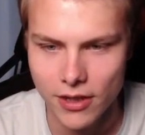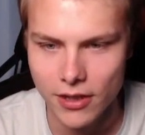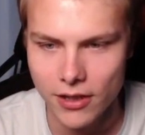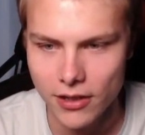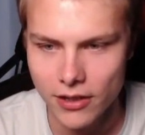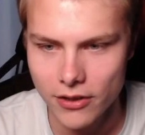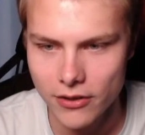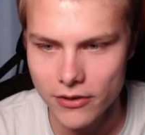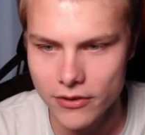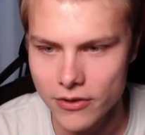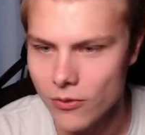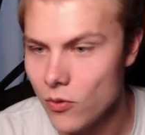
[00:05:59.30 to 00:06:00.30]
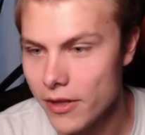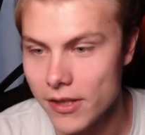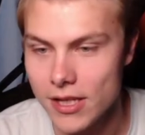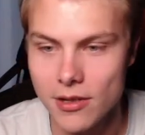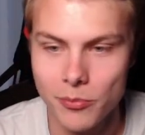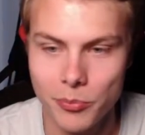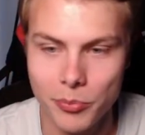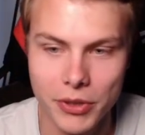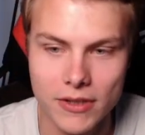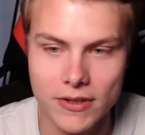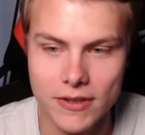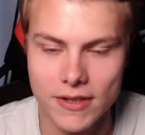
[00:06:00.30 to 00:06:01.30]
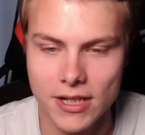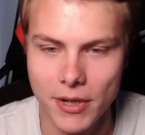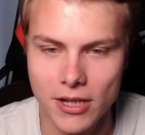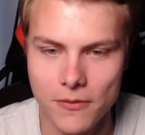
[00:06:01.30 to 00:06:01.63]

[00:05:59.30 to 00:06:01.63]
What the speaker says: Here's one of the pieces that he made